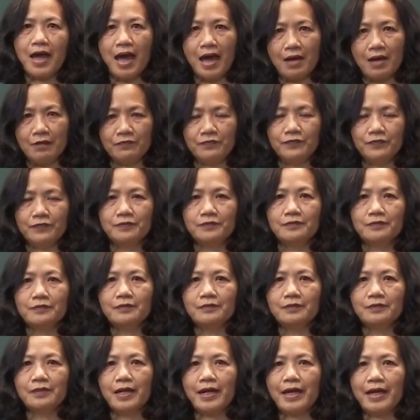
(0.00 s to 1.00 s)

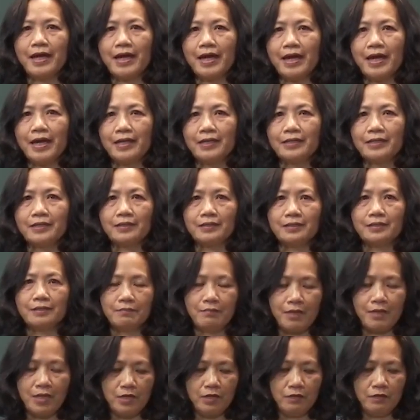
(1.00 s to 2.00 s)
harmful and
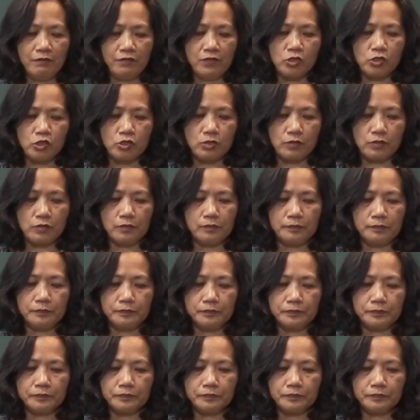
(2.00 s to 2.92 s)
beneficial.